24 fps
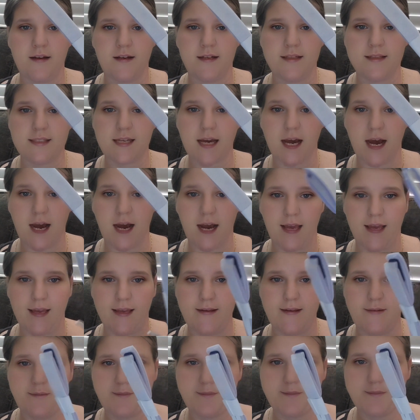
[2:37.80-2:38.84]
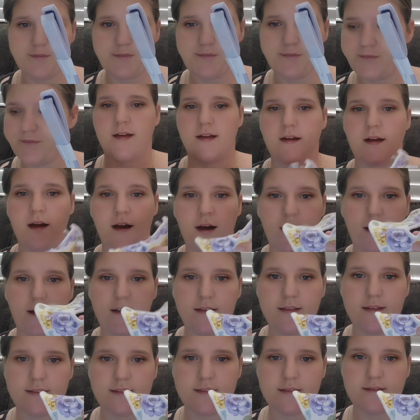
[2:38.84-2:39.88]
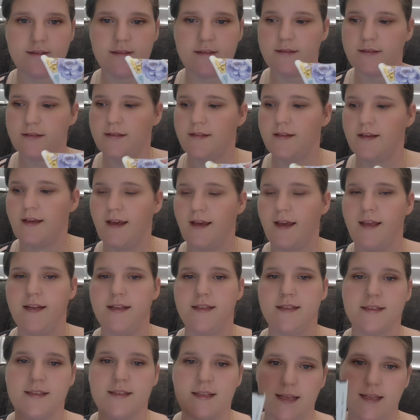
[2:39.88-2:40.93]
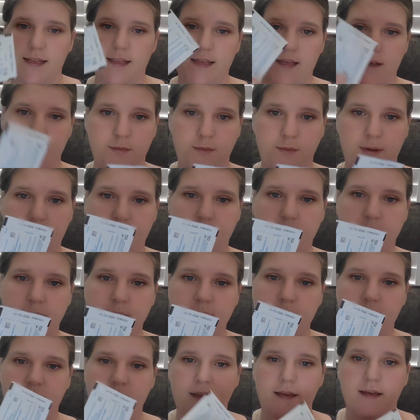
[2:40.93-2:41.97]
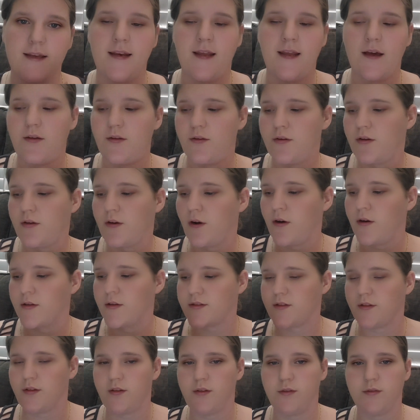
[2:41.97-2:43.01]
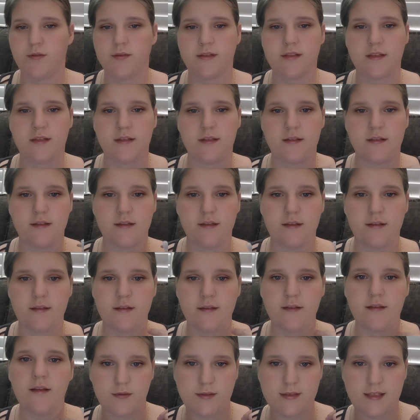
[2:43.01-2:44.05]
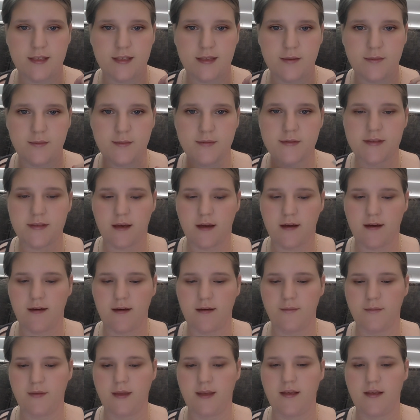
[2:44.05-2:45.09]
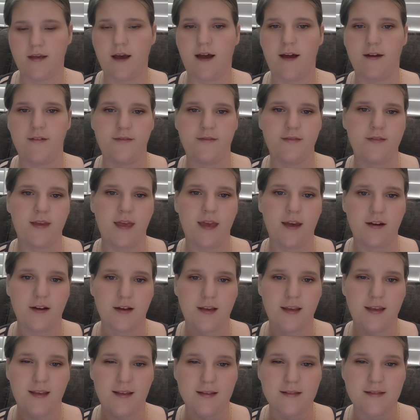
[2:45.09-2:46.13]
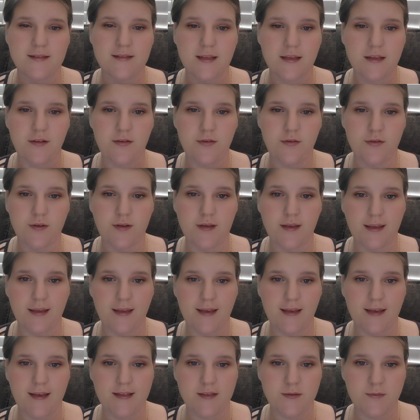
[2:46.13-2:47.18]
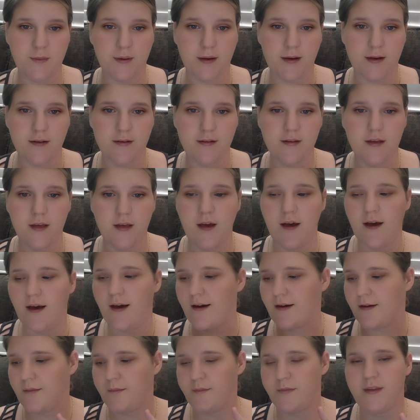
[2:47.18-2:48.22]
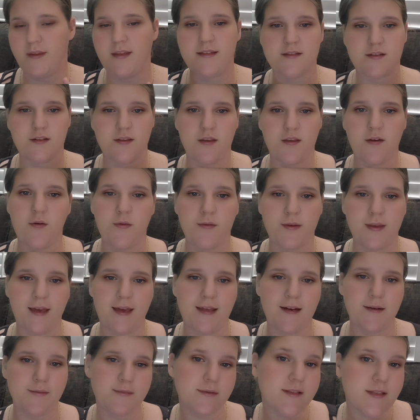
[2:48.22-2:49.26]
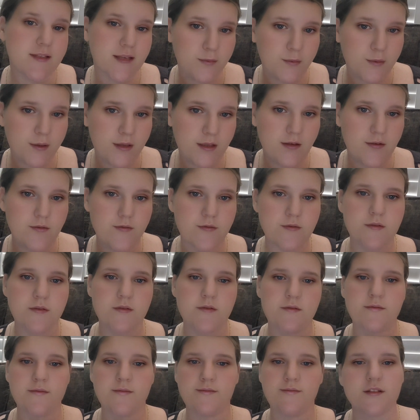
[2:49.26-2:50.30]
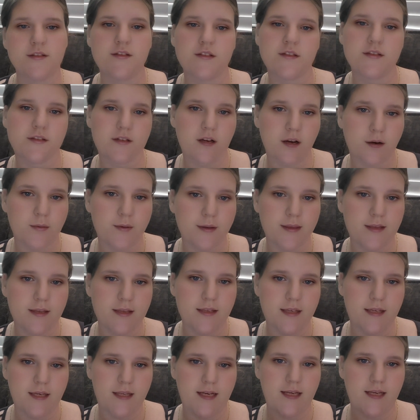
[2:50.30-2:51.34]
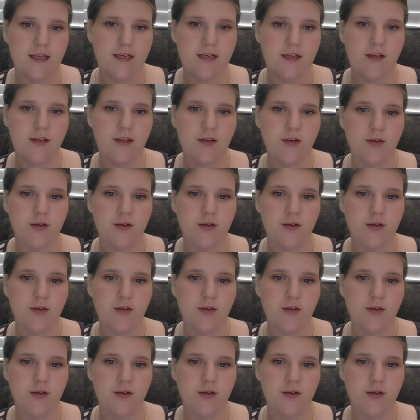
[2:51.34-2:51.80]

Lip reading: a tie, a gauze, and a saline wipe. Now you can also use the Q-tips. They have care kits that you can get as well. These are the only items that we use. So to start with cleaning,